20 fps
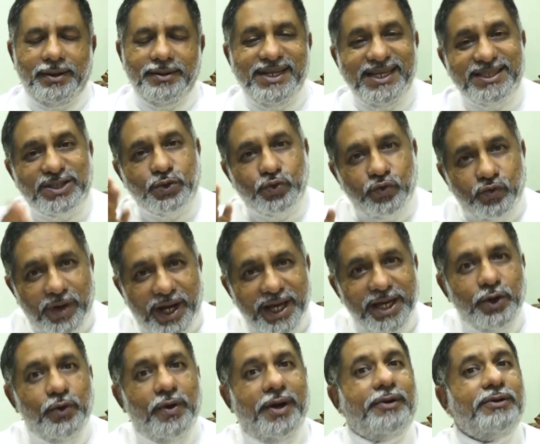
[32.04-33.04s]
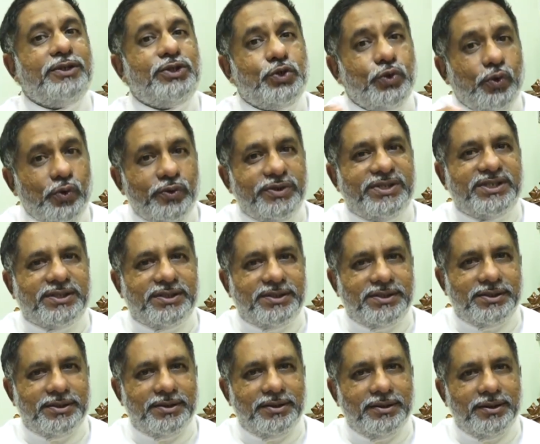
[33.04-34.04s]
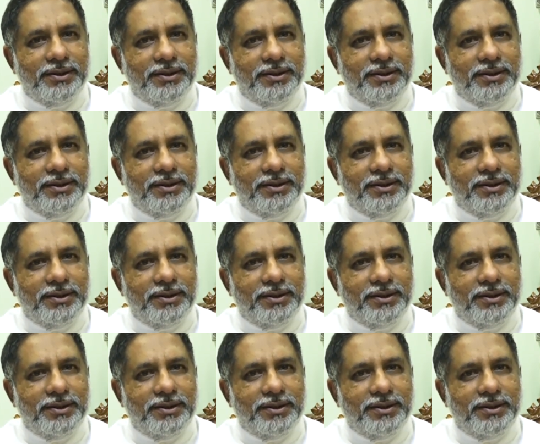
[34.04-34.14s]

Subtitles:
That's why you have to choose